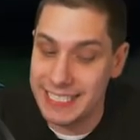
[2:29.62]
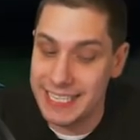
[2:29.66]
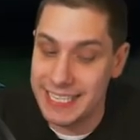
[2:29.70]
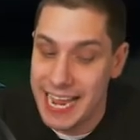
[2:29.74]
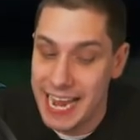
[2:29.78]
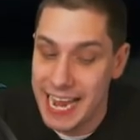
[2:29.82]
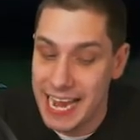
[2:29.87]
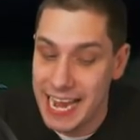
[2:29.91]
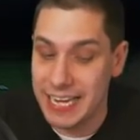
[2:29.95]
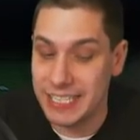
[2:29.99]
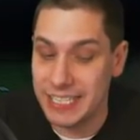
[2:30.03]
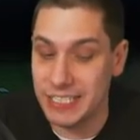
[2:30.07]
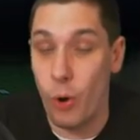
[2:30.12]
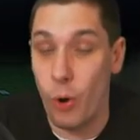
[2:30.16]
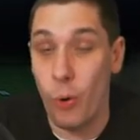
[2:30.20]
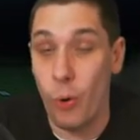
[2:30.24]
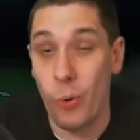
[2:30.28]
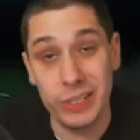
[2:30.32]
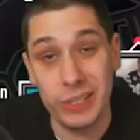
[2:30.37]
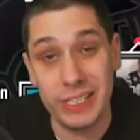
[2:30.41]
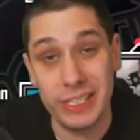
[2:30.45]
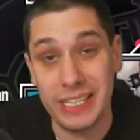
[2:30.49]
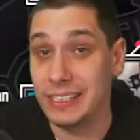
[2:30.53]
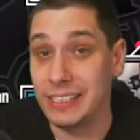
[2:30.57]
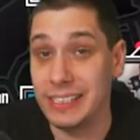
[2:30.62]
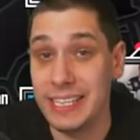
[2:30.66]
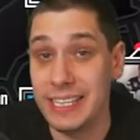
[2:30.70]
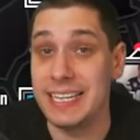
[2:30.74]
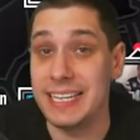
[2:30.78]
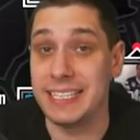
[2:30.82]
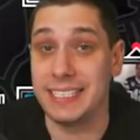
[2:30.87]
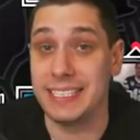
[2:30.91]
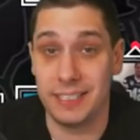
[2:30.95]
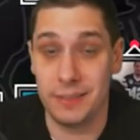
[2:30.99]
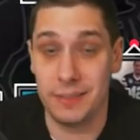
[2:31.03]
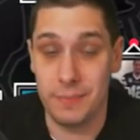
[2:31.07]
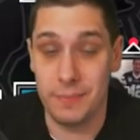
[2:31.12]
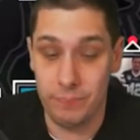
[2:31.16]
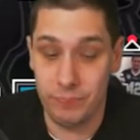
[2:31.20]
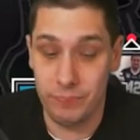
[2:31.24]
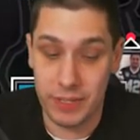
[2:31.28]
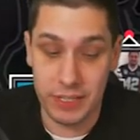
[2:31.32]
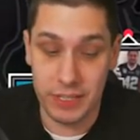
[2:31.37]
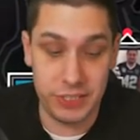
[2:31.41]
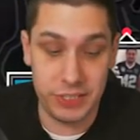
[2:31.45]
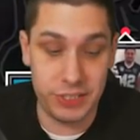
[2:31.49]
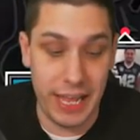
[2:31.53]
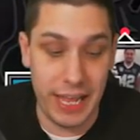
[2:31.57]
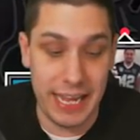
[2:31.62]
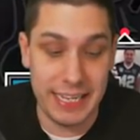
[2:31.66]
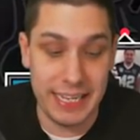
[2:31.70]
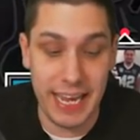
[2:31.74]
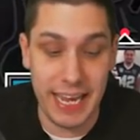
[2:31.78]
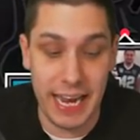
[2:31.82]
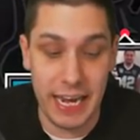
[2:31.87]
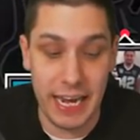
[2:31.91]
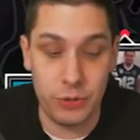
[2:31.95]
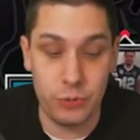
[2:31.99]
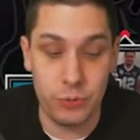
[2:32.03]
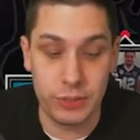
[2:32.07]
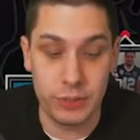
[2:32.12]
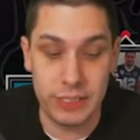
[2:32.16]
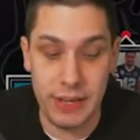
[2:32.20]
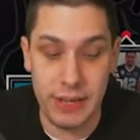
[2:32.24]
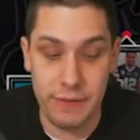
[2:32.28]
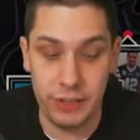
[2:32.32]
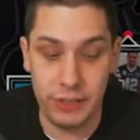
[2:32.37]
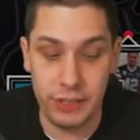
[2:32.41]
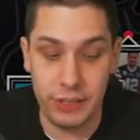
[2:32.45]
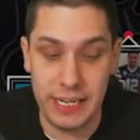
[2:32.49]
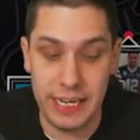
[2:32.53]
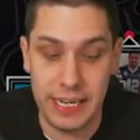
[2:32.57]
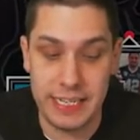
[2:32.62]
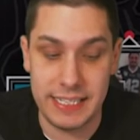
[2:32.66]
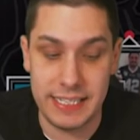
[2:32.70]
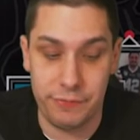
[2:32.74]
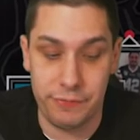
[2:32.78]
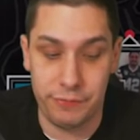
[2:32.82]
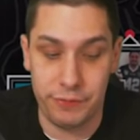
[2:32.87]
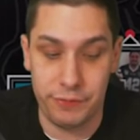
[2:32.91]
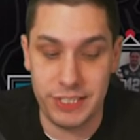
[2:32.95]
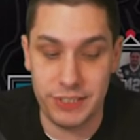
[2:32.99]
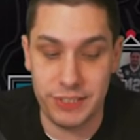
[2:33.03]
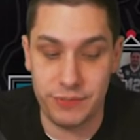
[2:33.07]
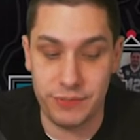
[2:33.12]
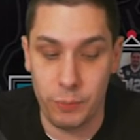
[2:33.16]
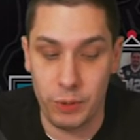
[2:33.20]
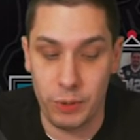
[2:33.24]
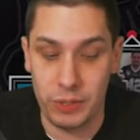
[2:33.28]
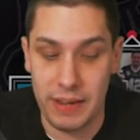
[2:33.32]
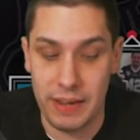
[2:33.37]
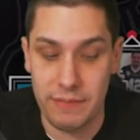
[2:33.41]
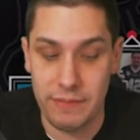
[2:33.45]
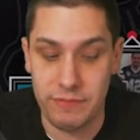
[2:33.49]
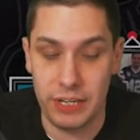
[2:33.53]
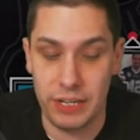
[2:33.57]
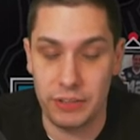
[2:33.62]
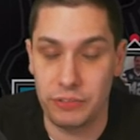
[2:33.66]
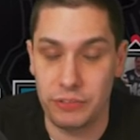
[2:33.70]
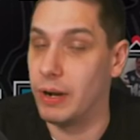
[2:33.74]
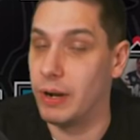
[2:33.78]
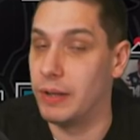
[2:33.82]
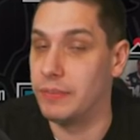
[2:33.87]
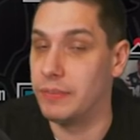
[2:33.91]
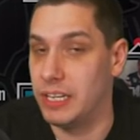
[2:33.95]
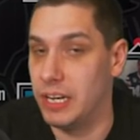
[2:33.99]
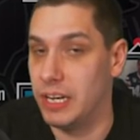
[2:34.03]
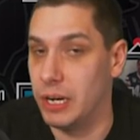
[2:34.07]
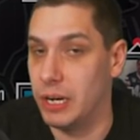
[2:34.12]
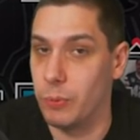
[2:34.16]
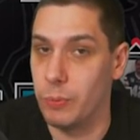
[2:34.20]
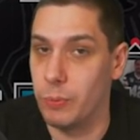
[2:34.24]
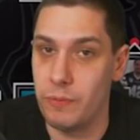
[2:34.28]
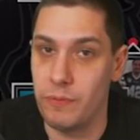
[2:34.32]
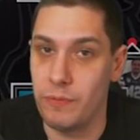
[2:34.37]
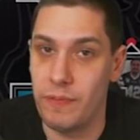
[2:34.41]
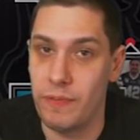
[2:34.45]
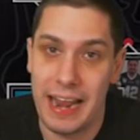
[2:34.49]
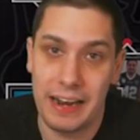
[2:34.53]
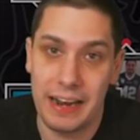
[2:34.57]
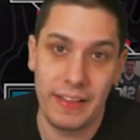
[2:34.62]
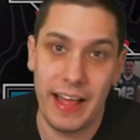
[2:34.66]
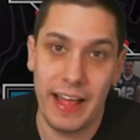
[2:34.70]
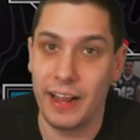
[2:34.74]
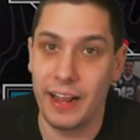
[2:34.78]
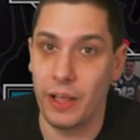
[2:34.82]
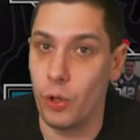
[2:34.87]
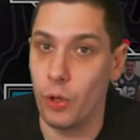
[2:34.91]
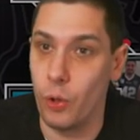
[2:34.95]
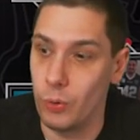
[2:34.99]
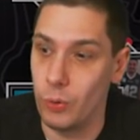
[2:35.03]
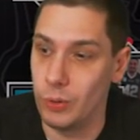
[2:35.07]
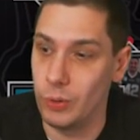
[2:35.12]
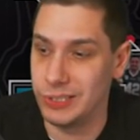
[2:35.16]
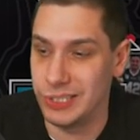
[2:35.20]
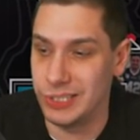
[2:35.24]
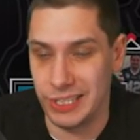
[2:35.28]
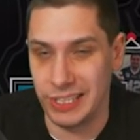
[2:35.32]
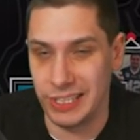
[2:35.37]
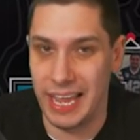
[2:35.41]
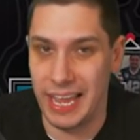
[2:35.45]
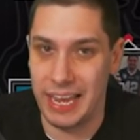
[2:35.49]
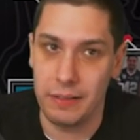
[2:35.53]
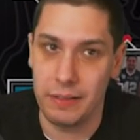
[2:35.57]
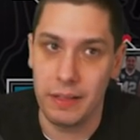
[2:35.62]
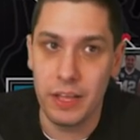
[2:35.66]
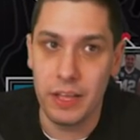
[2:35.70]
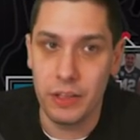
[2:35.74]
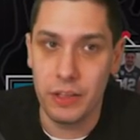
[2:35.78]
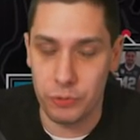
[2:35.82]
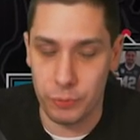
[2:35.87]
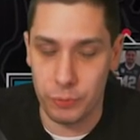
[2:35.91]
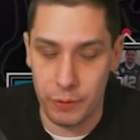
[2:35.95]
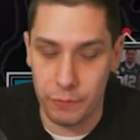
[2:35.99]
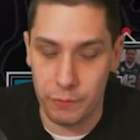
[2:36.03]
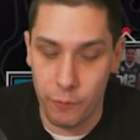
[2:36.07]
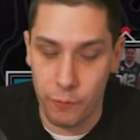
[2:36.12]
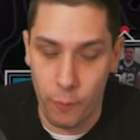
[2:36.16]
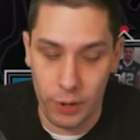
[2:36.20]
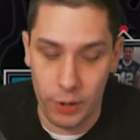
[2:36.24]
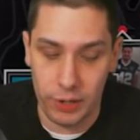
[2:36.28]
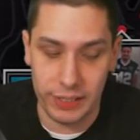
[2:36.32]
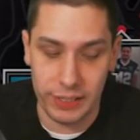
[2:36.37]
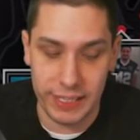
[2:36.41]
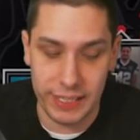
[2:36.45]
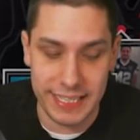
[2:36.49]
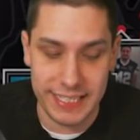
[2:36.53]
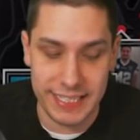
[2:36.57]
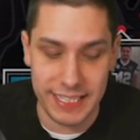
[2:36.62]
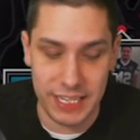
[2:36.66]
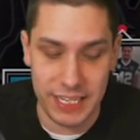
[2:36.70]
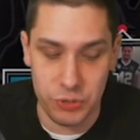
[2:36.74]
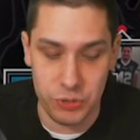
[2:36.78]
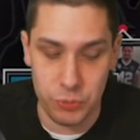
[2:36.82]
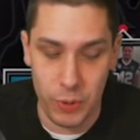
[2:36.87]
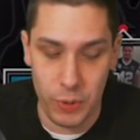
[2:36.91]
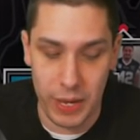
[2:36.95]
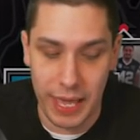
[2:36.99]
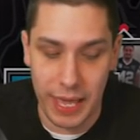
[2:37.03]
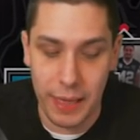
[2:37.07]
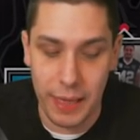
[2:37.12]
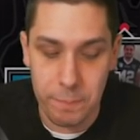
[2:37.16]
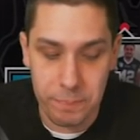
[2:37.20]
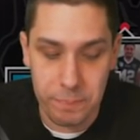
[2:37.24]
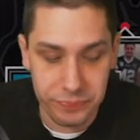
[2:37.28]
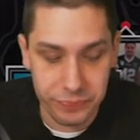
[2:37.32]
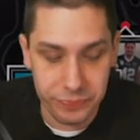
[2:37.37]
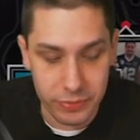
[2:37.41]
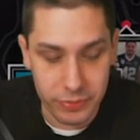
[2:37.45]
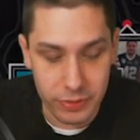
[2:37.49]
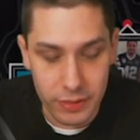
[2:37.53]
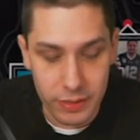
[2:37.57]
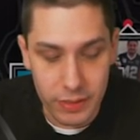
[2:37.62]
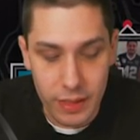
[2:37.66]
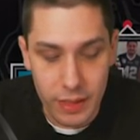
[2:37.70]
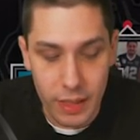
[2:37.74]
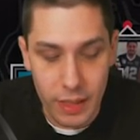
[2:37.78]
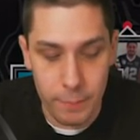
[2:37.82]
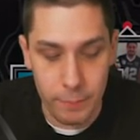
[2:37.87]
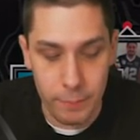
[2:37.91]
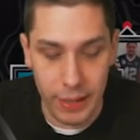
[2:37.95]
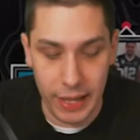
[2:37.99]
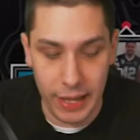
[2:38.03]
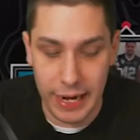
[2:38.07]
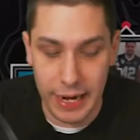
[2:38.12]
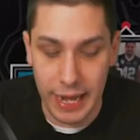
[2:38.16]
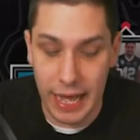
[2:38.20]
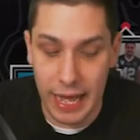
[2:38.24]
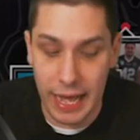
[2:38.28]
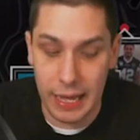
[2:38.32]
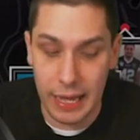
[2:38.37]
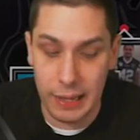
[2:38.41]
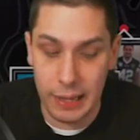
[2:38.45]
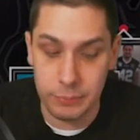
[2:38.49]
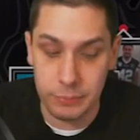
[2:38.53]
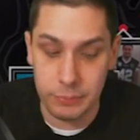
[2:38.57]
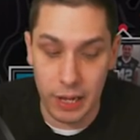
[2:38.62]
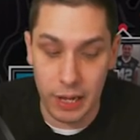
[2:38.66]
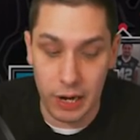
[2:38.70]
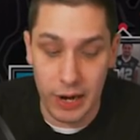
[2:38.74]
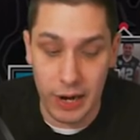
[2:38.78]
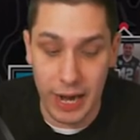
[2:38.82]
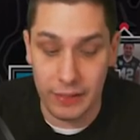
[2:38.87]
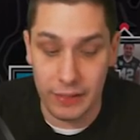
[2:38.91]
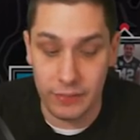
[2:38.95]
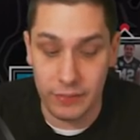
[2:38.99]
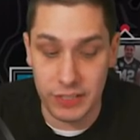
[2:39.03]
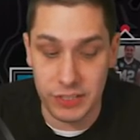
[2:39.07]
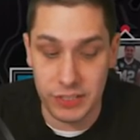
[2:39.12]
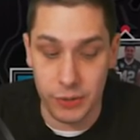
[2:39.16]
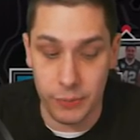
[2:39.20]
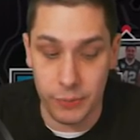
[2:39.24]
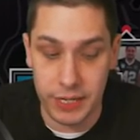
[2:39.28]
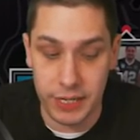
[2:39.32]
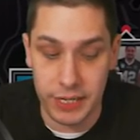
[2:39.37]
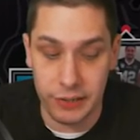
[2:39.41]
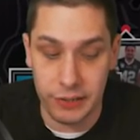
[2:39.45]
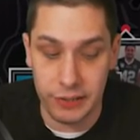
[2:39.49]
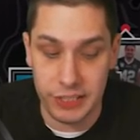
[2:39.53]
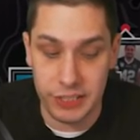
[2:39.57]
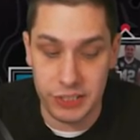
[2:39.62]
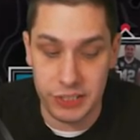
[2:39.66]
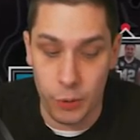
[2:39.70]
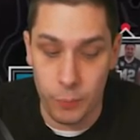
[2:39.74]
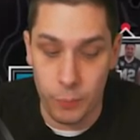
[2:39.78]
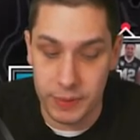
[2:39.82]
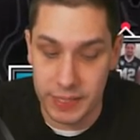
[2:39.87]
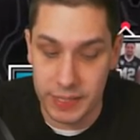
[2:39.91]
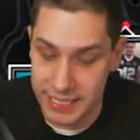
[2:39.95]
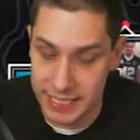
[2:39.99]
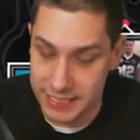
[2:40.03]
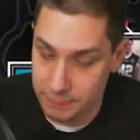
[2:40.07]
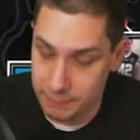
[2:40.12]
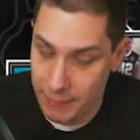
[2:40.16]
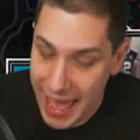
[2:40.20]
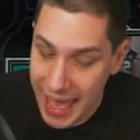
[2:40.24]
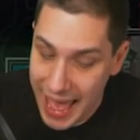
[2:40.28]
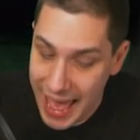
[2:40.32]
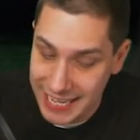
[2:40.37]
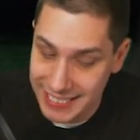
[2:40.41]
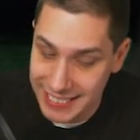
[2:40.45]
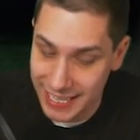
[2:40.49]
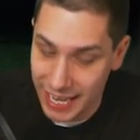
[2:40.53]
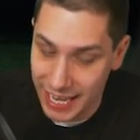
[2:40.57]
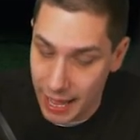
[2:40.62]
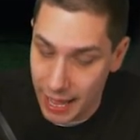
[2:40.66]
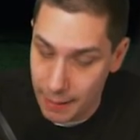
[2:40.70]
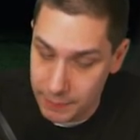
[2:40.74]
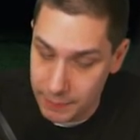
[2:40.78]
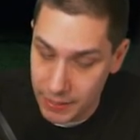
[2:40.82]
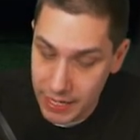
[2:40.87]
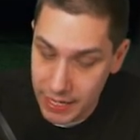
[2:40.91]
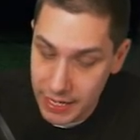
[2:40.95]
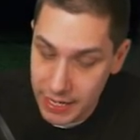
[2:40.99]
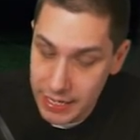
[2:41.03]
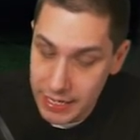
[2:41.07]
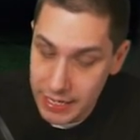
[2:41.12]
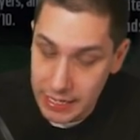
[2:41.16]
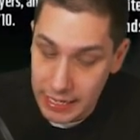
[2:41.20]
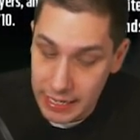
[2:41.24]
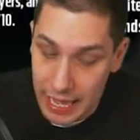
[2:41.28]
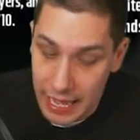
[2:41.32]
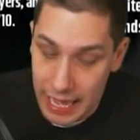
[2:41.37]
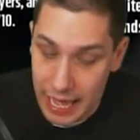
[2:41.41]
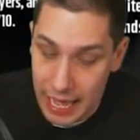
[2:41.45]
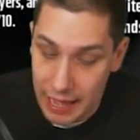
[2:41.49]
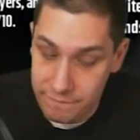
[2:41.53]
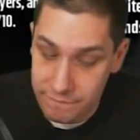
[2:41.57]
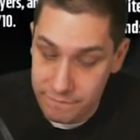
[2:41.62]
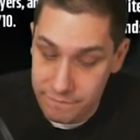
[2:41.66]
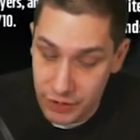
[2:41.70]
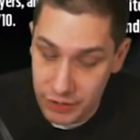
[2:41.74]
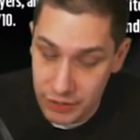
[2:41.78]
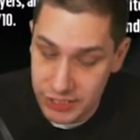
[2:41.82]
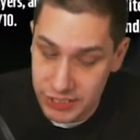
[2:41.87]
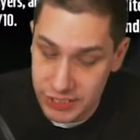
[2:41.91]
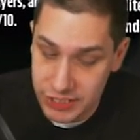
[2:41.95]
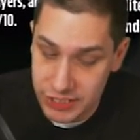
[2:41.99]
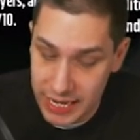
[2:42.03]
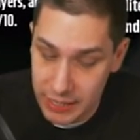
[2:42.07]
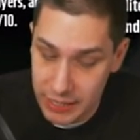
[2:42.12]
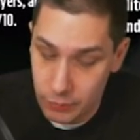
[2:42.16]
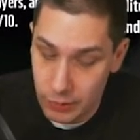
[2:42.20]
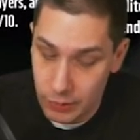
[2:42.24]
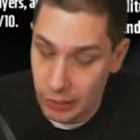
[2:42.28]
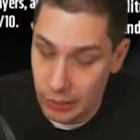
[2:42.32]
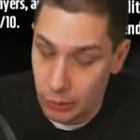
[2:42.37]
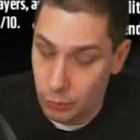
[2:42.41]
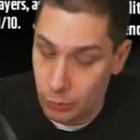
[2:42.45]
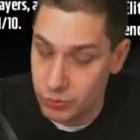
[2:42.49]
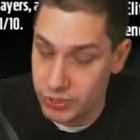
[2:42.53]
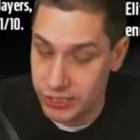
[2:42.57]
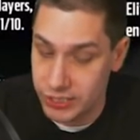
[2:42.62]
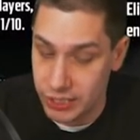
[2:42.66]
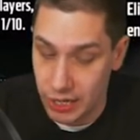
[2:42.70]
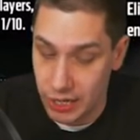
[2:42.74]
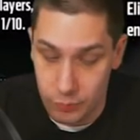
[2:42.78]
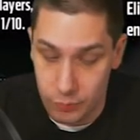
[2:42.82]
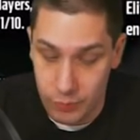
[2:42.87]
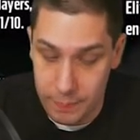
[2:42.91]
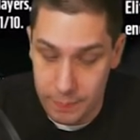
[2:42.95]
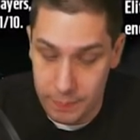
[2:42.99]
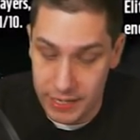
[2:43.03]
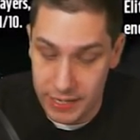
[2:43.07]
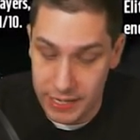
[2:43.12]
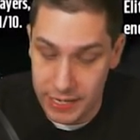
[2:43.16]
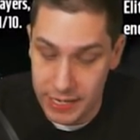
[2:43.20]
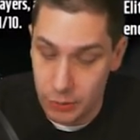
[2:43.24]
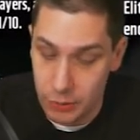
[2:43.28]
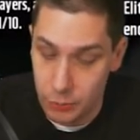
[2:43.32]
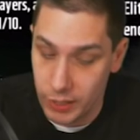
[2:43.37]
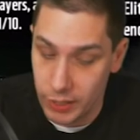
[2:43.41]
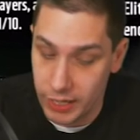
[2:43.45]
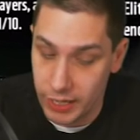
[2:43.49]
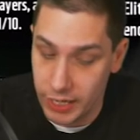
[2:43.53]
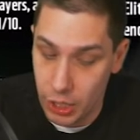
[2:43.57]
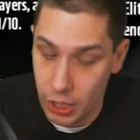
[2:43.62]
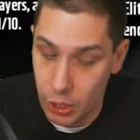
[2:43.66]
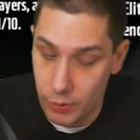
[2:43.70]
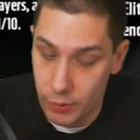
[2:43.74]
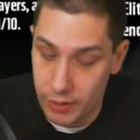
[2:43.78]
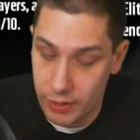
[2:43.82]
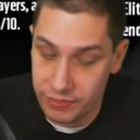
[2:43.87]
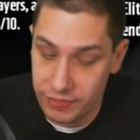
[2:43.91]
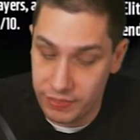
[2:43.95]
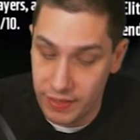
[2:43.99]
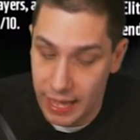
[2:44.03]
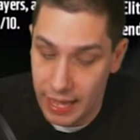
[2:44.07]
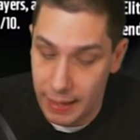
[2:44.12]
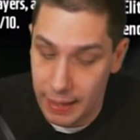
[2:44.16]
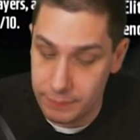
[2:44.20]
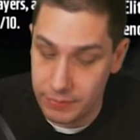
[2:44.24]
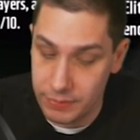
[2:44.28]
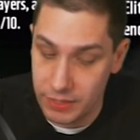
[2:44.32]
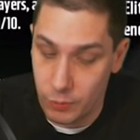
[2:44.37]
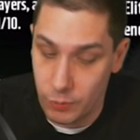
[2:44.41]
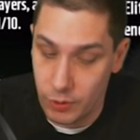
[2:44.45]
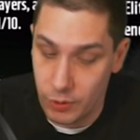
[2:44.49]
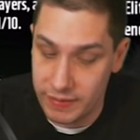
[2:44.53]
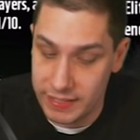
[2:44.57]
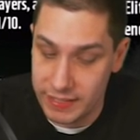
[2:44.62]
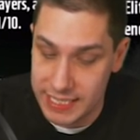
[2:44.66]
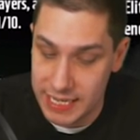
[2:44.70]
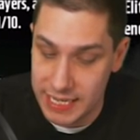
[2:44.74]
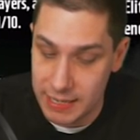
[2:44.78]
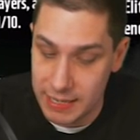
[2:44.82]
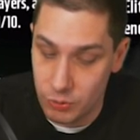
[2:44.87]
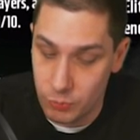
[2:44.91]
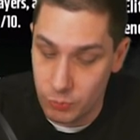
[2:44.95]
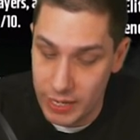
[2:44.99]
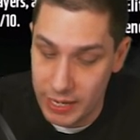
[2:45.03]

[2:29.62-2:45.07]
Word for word: today. It's only elites. So that's kind of cool. Definitely a difference from what they've done throughout the year where we've had a lot of golds and like three or four elites each week. But um, all right, let's go in here. Let's open these packs up. Uh, first thing we're going to start ripping here, we're going to go with um, one of the Team of the